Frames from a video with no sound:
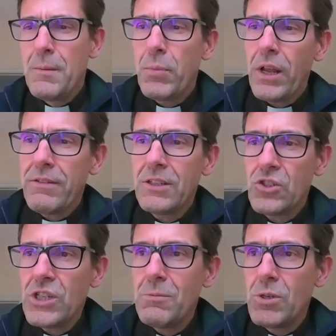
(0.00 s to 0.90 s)
But I think
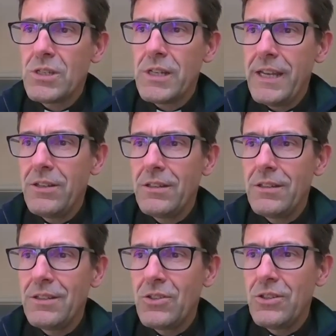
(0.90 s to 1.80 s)
she would say that
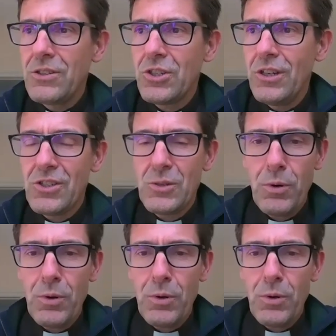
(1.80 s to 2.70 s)
the church has
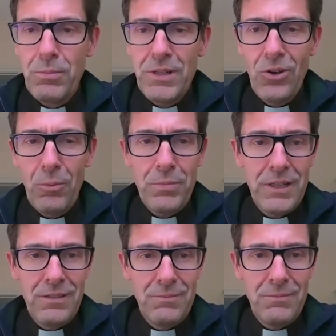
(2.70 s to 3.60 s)
probably not
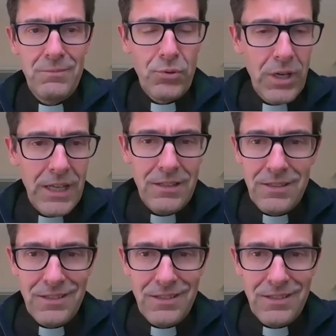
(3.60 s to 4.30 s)
been brilliant at